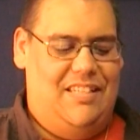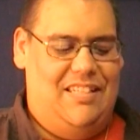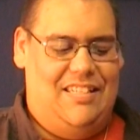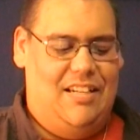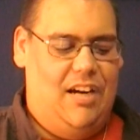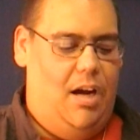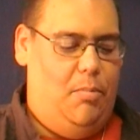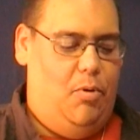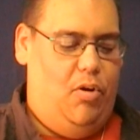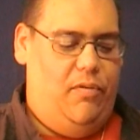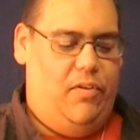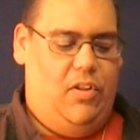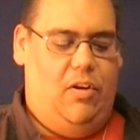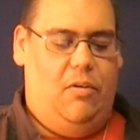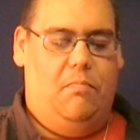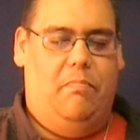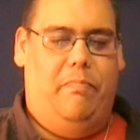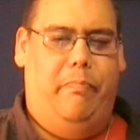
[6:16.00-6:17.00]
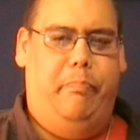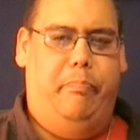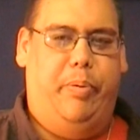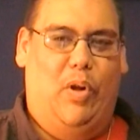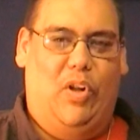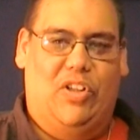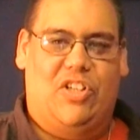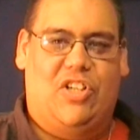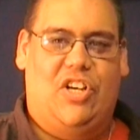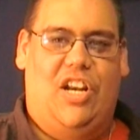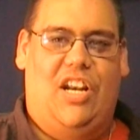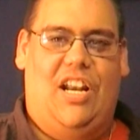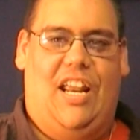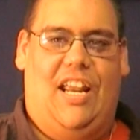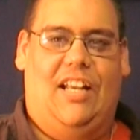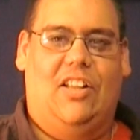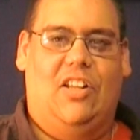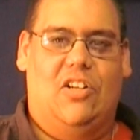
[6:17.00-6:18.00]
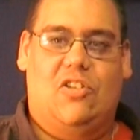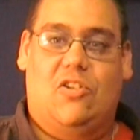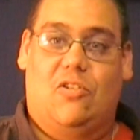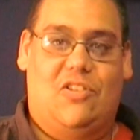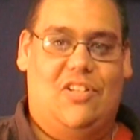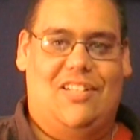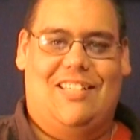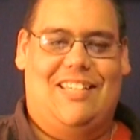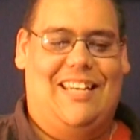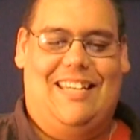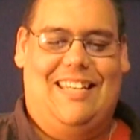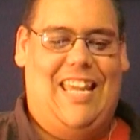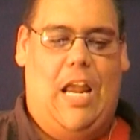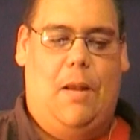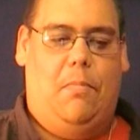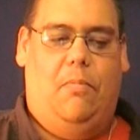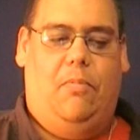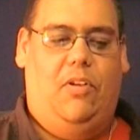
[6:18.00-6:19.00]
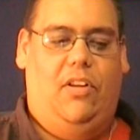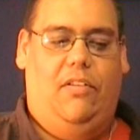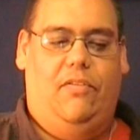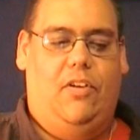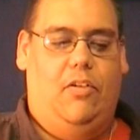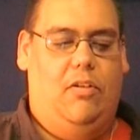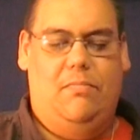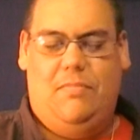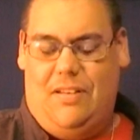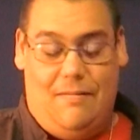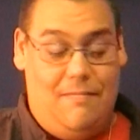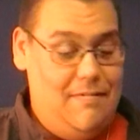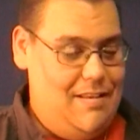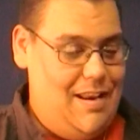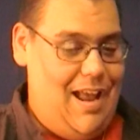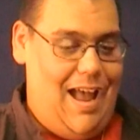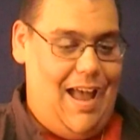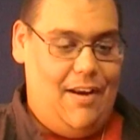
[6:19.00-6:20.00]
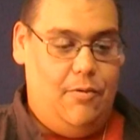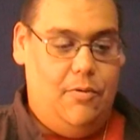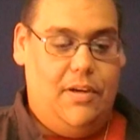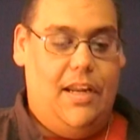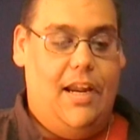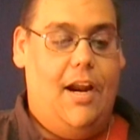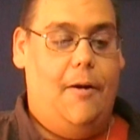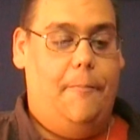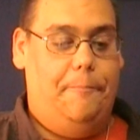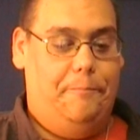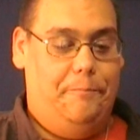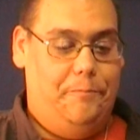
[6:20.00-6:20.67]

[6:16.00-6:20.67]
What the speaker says: dub over their bullshit in English are just incapable of doing. I don't care.